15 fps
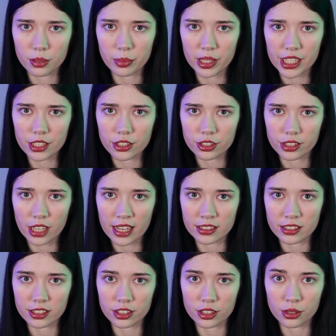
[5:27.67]
Beach stands
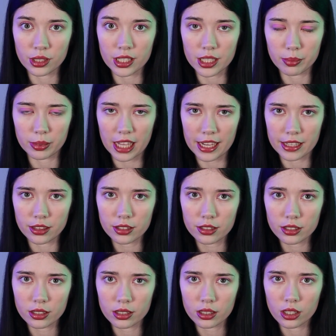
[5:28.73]
as a unique
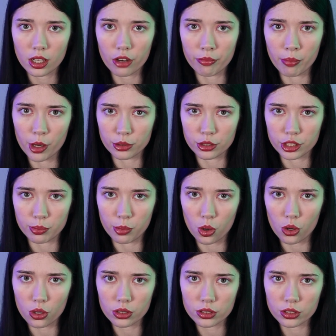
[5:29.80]
blend of
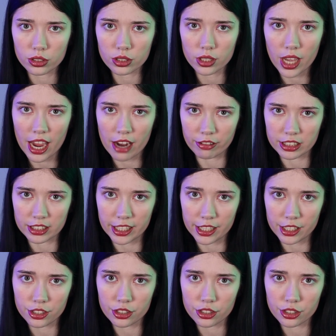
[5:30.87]
motorsports,
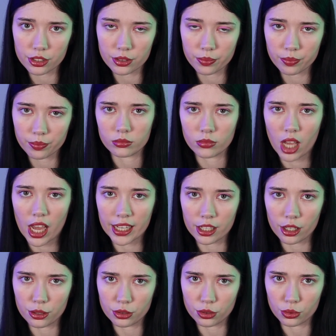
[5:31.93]
heritage, and
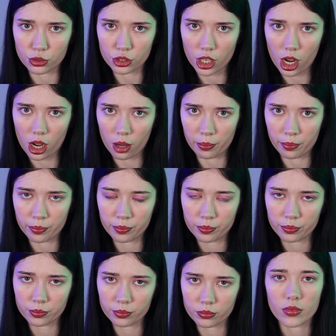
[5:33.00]
coastal charm.
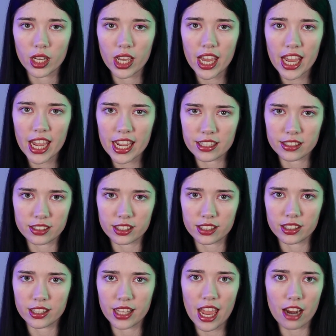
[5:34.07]
It's
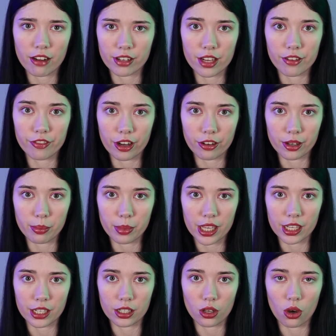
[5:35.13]
an area very
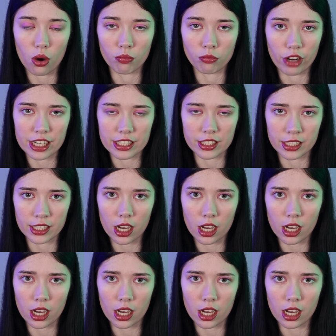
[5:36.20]
big on racing